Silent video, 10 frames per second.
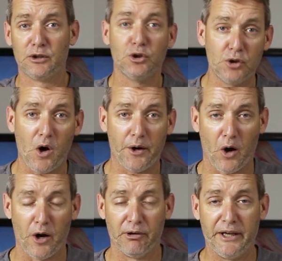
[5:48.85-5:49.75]
Good night,
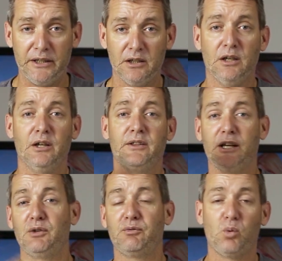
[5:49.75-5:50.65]
Irene.
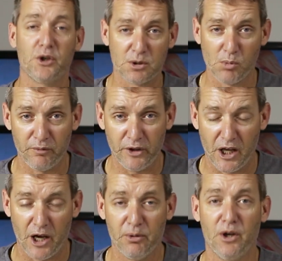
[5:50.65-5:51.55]
Thank you for watching my
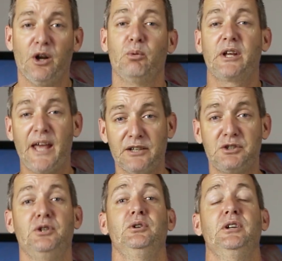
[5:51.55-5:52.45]
video, and I will
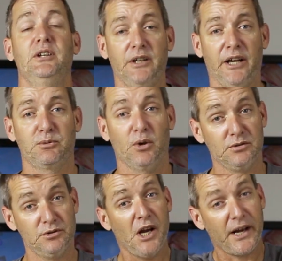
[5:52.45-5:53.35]
catch you in the next one.
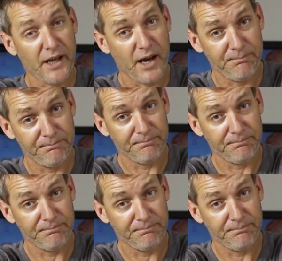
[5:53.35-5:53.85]
Check ya.